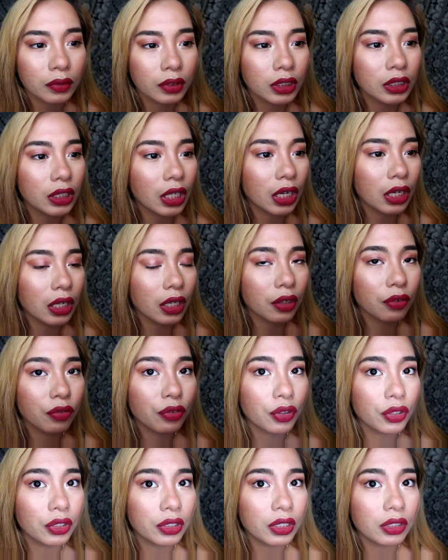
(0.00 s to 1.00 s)
Yeah, if
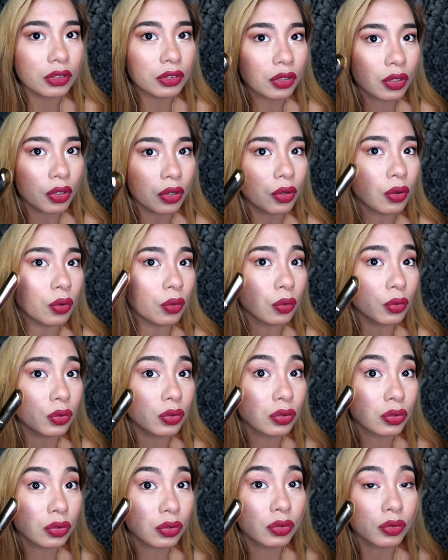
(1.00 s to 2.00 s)
you're this
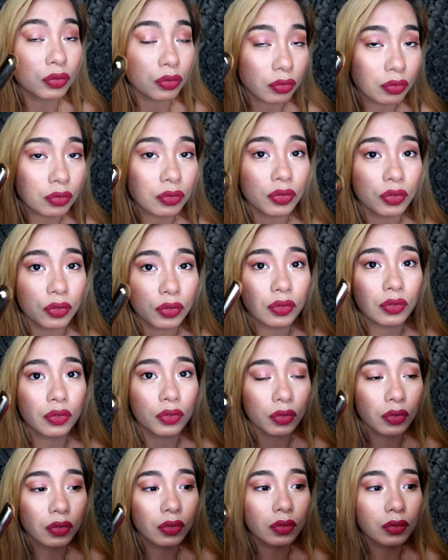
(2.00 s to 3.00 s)
close.
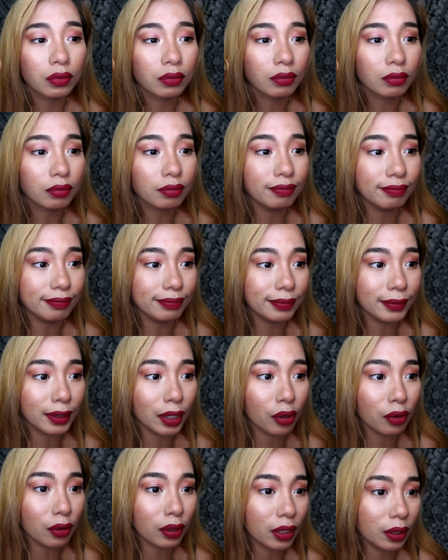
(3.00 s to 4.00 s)

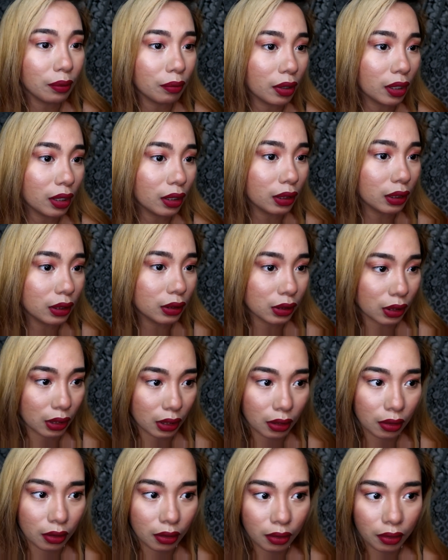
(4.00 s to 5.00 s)
Okay, maganda siya.
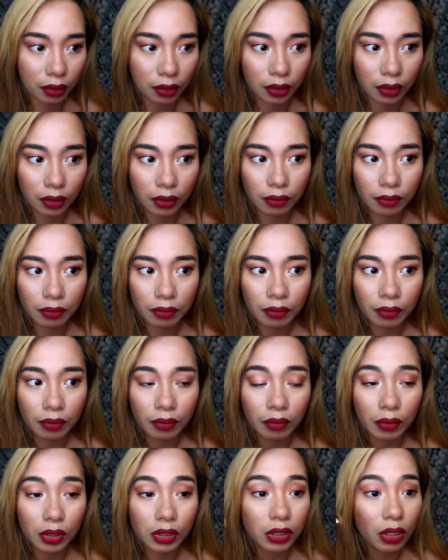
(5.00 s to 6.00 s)

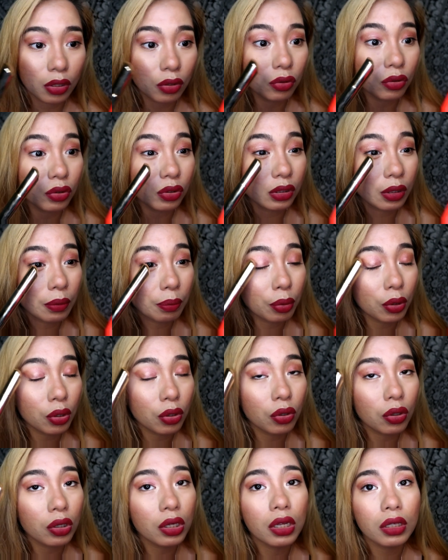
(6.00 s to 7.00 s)
Basta kung simple
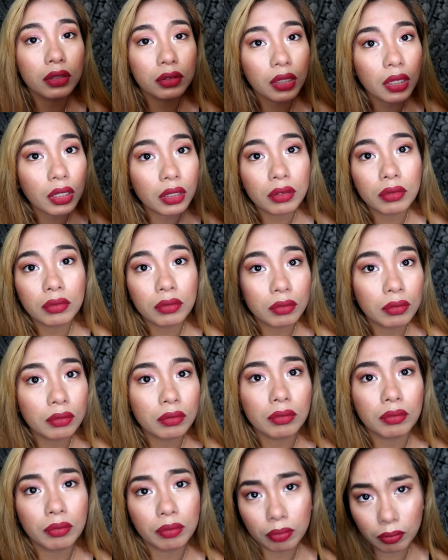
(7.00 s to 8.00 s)
look lang din.
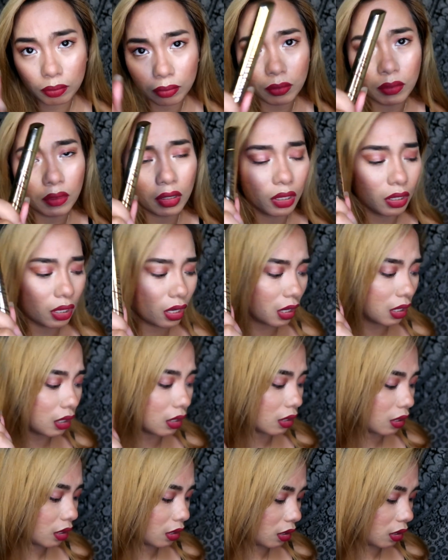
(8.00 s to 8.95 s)
Carry.